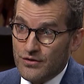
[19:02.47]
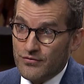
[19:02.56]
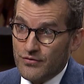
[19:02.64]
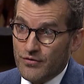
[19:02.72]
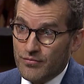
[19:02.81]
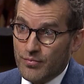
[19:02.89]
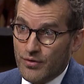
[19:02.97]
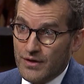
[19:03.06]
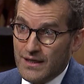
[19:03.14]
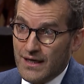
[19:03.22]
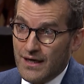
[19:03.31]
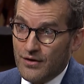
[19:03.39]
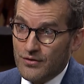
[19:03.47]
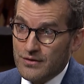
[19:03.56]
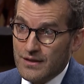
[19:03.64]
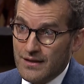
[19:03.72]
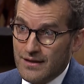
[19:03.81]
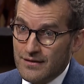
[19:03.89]
of, of burning out.
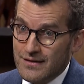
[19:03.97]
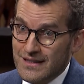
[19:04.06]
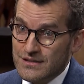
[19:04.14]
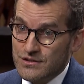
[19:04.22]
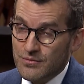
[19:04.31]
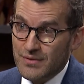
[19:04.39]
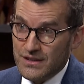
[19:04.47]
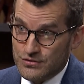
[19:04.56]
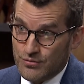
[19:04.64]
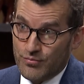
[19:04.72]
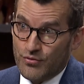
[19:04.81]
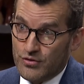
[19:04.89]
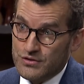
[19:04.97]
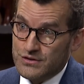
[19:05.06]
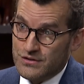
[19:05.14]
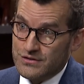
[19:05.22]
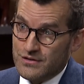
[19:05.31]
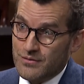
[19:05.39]
And there needs to be a support
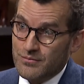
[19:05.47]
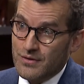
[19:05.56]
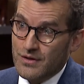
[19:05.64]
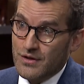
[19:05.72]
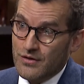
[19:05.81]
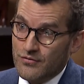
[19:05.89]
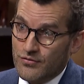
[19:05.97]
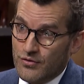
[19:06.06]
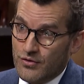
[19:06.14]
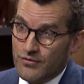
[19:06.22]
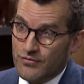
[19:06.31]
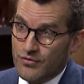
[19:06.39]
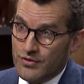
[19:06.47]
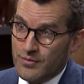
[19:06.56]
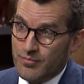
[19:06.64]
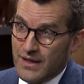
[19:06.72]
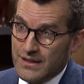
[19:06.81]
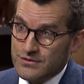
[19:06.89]
system for, for the
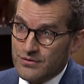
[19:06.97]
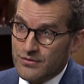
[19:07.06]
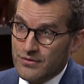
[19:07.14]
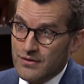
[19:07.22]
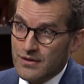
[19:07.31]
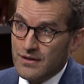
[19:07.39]
pastor.